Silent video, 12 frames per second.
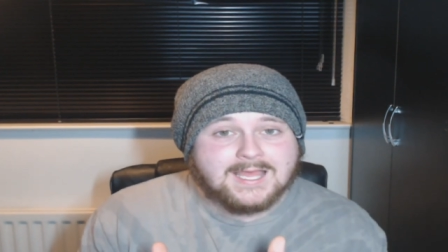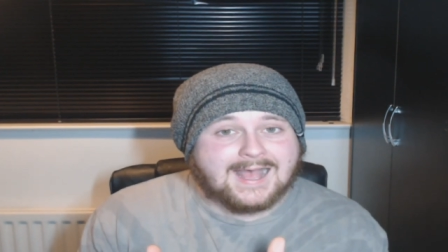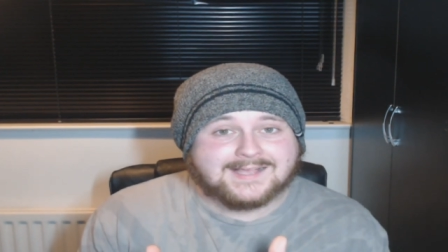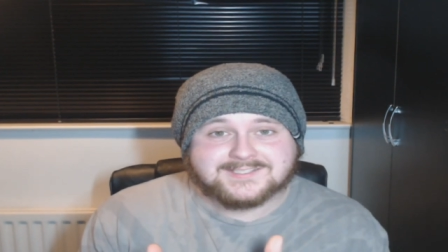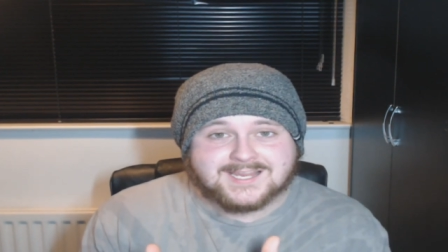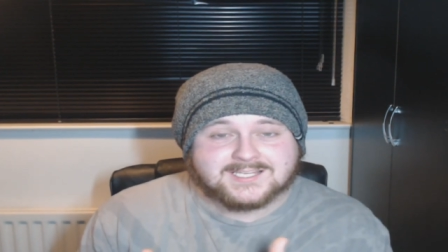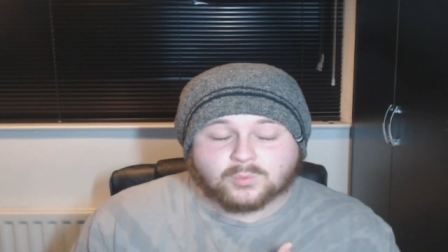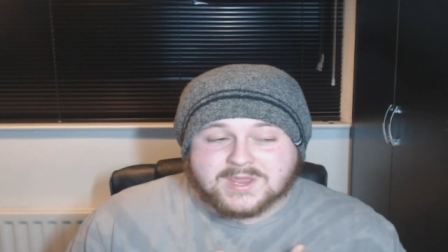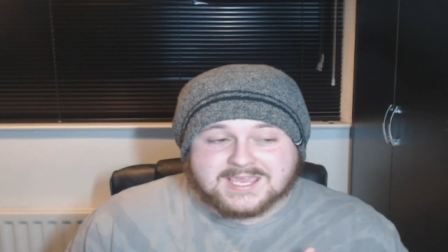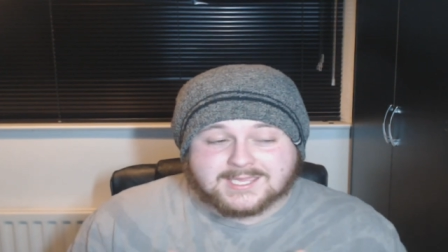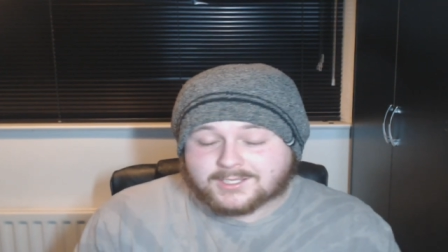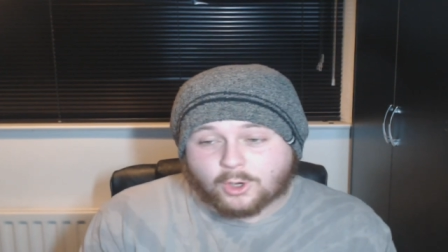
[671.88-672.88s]
as this
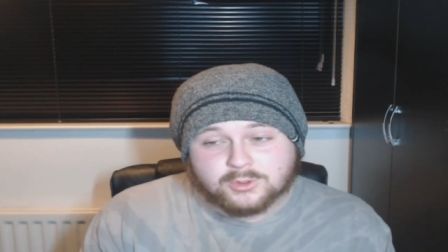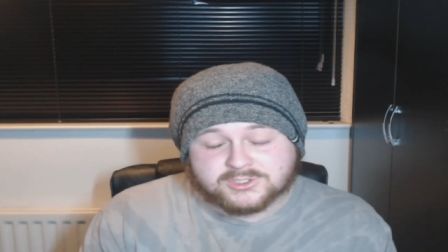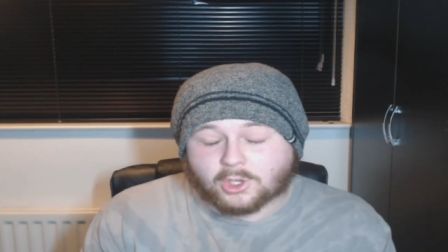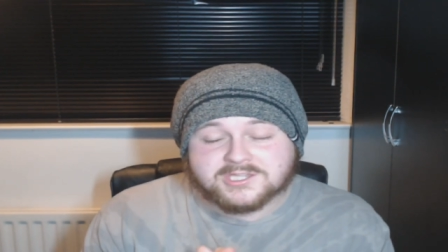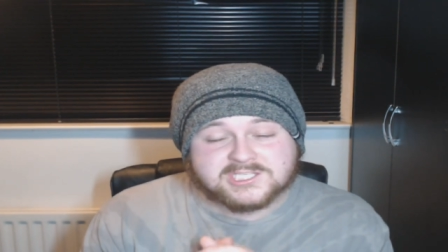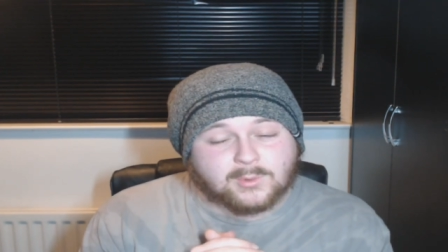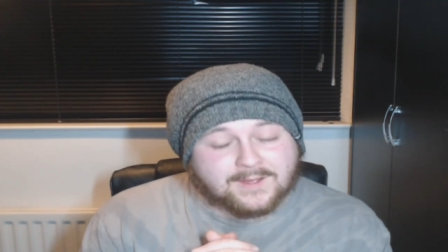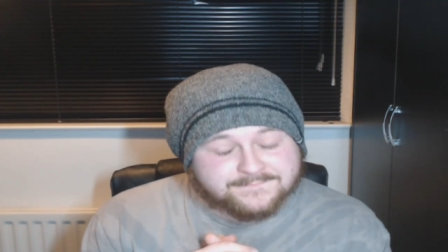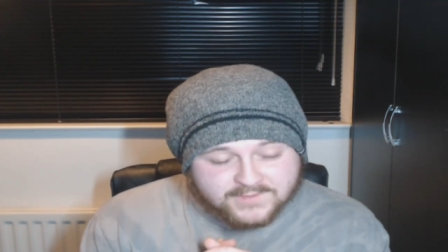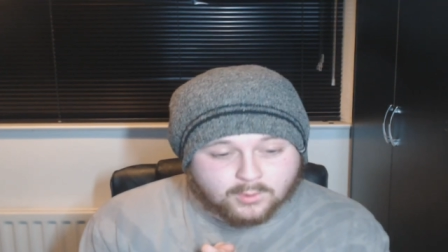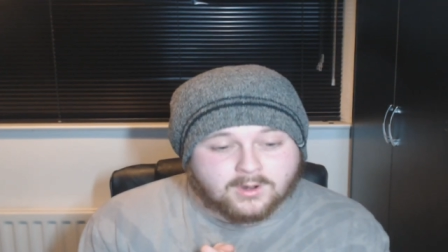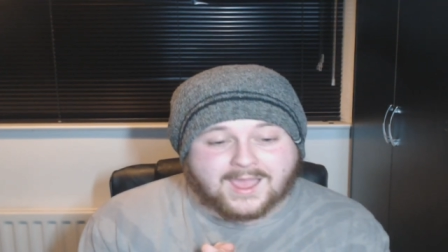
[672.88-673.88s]
week goes on. So I
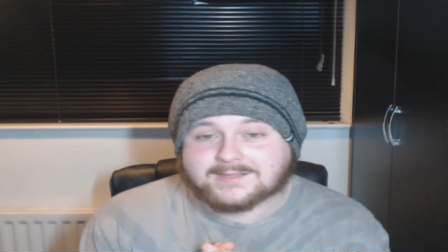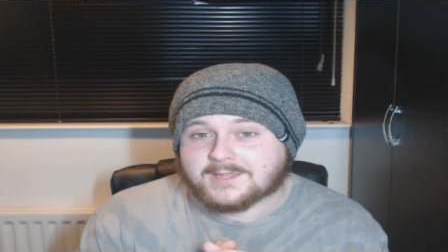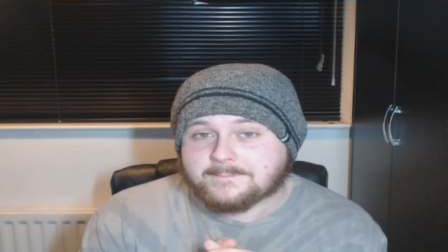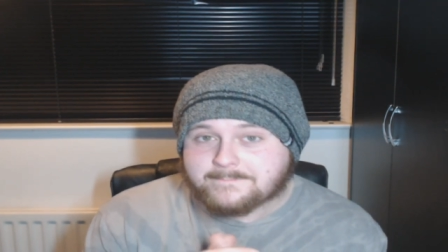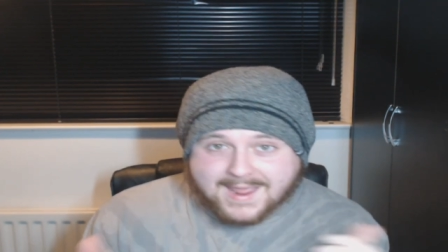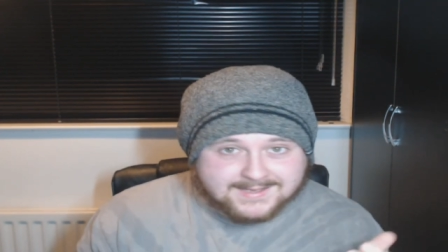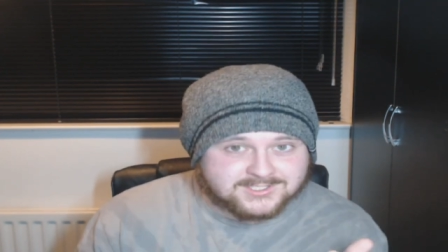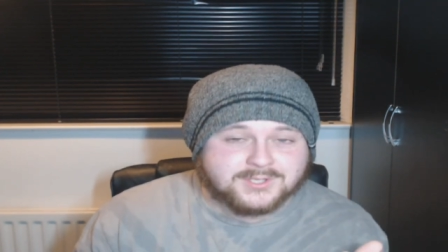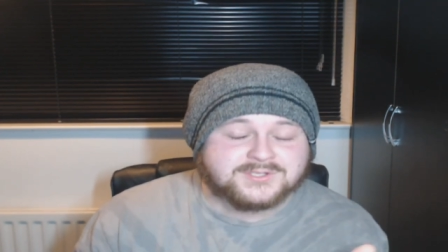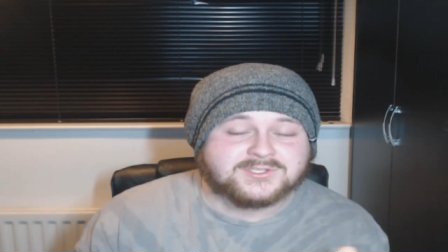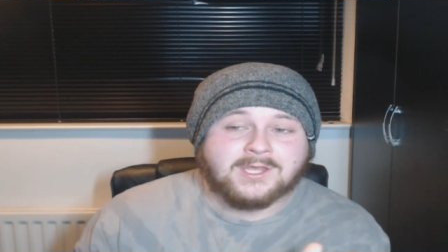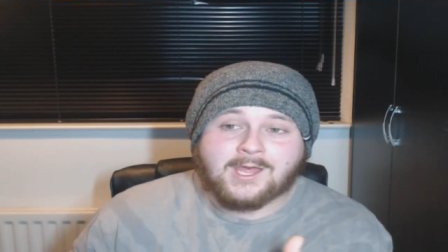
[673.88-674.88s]
feel like the
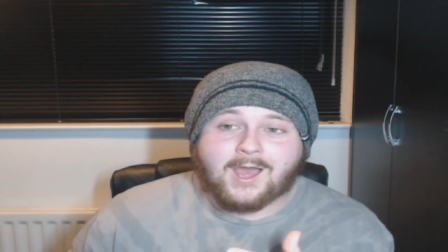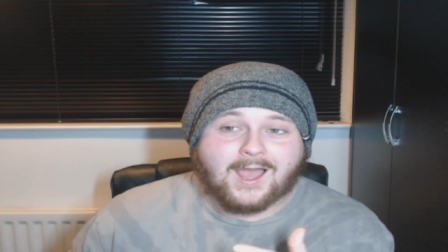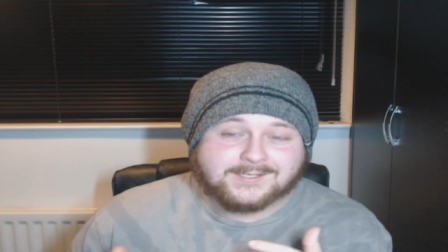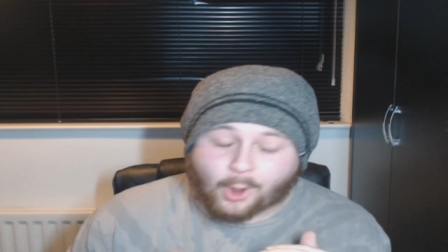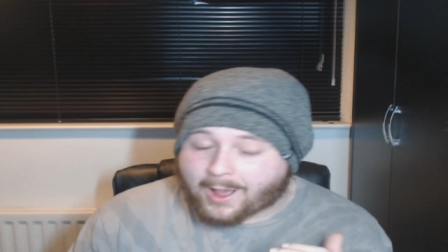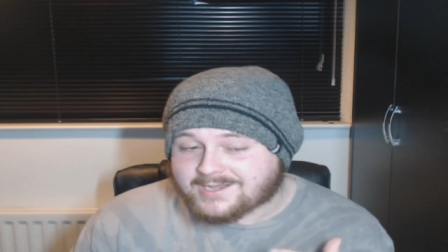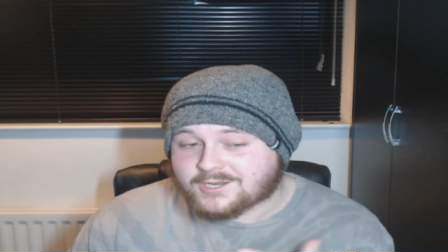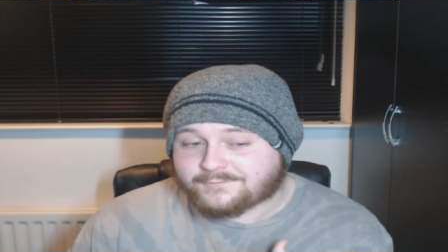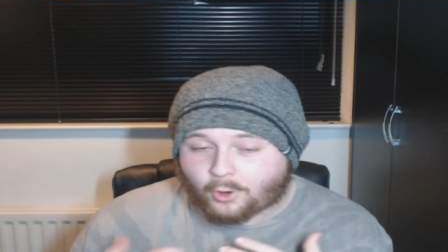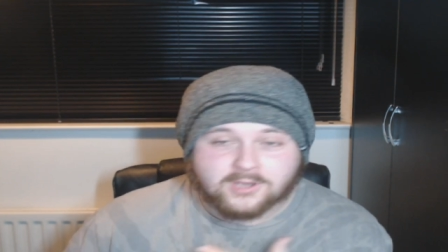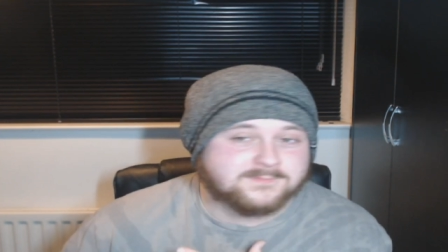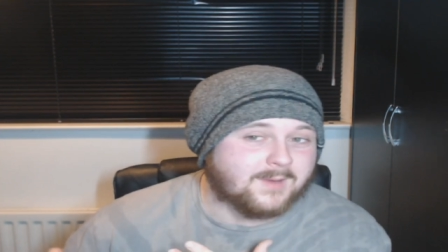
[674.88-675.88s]
betters are kind of
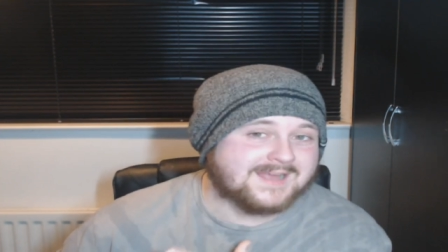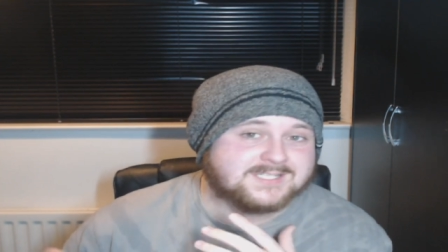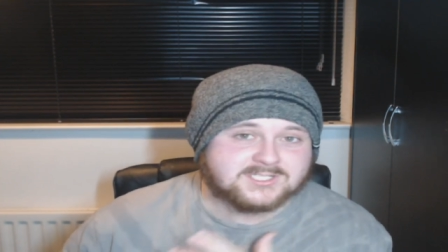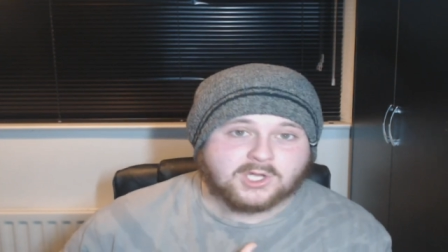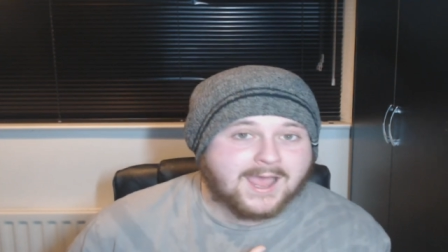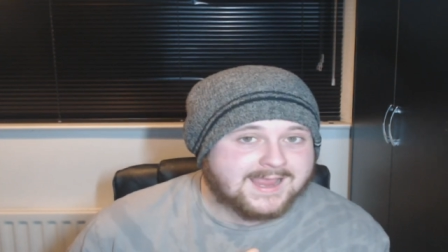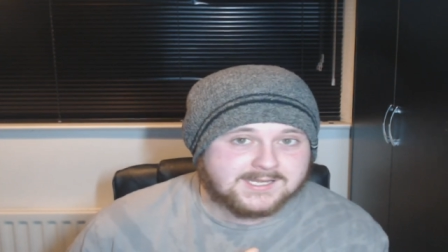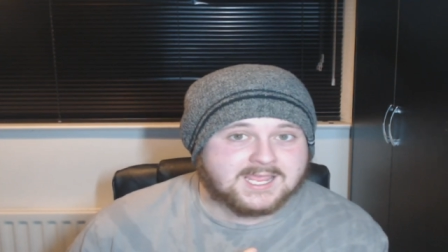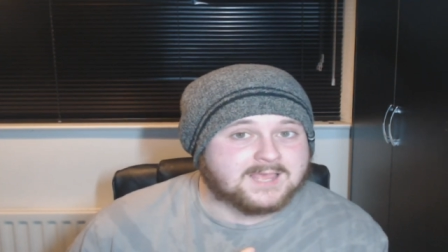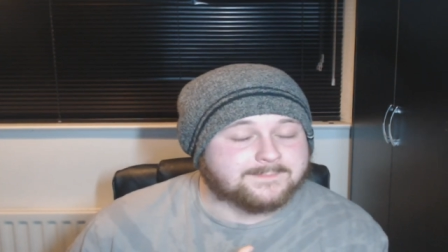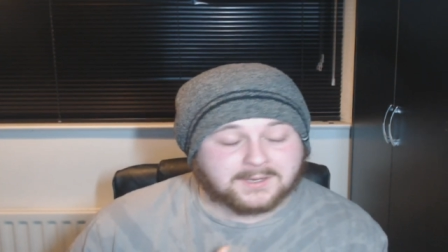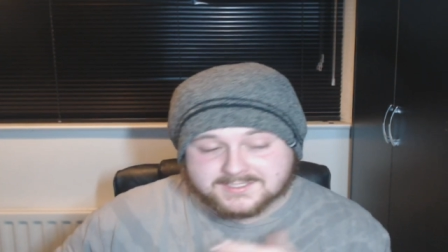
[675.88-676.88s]
on my side
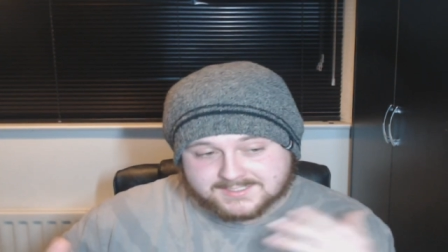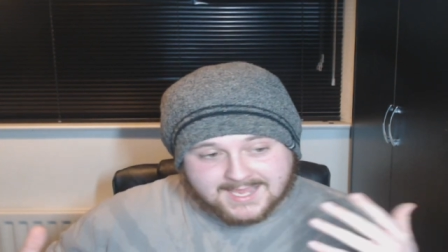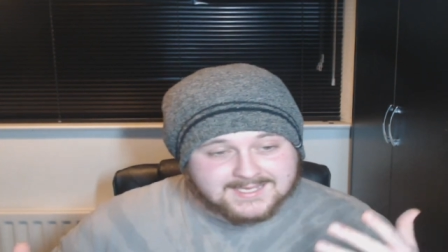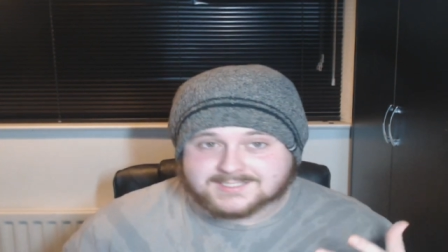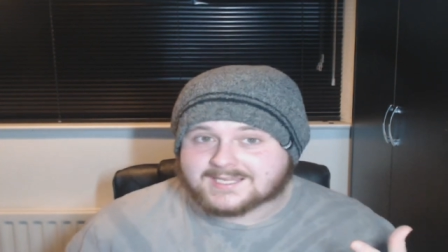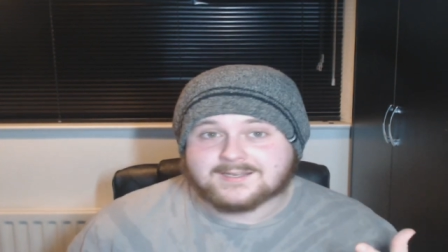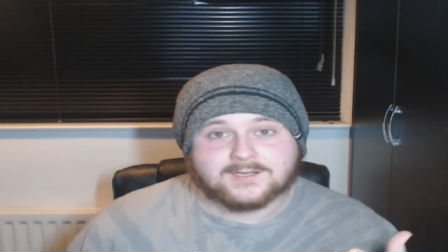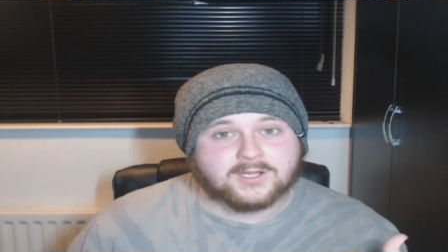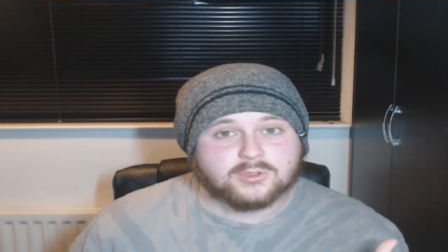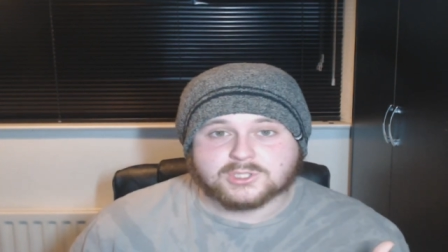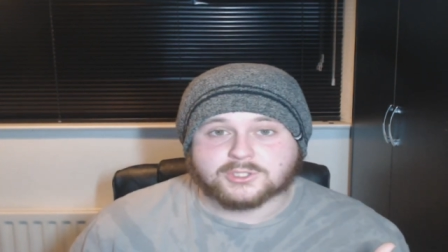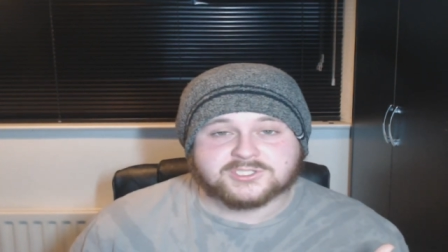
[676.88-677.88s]
here because they see that
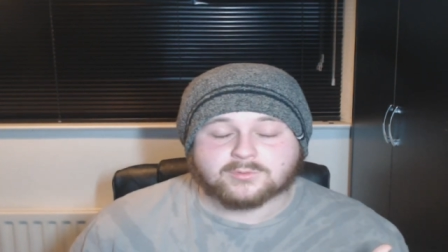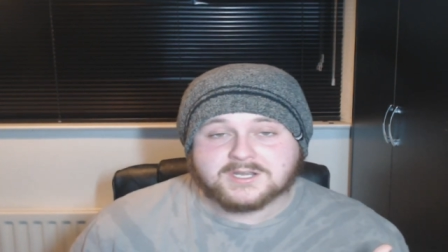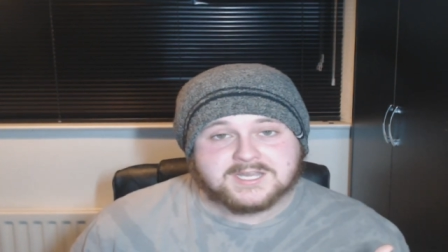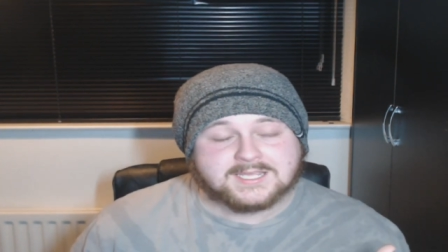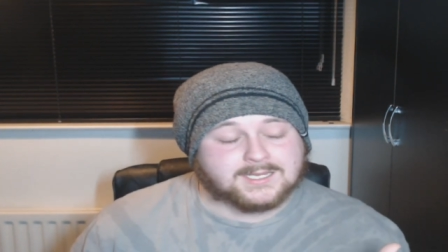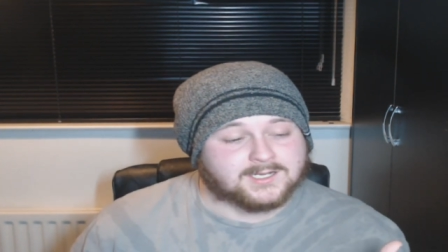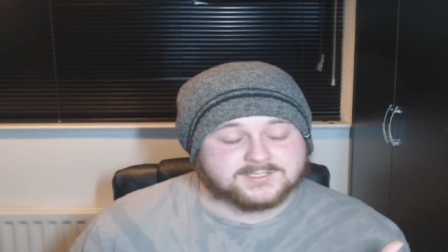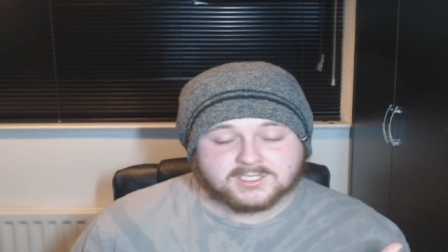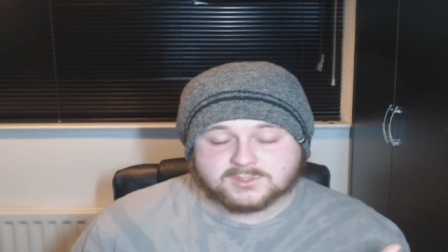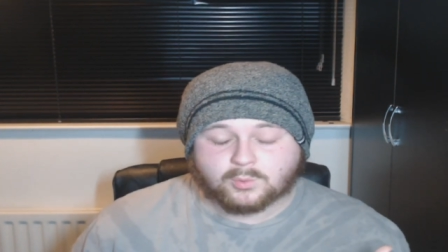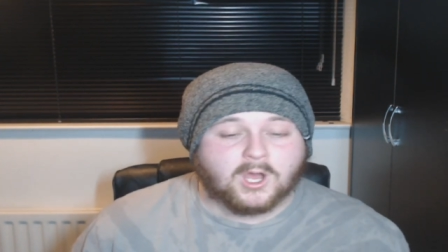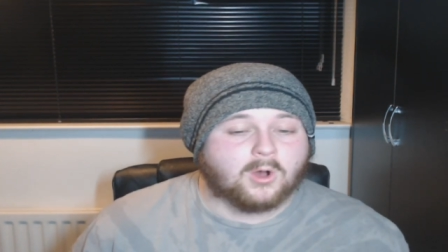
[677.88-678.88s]
those odds are ridiculous
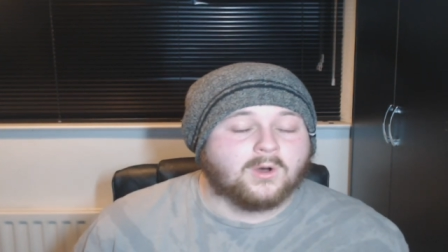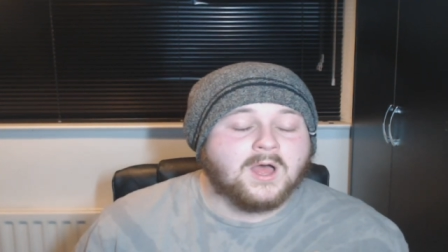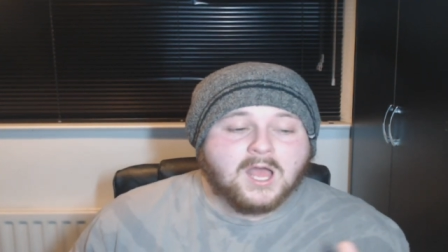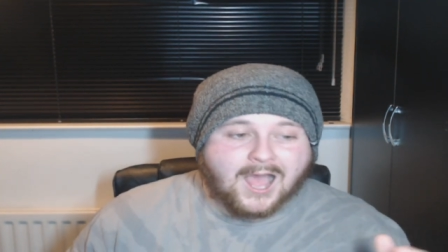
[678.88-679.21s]
as well.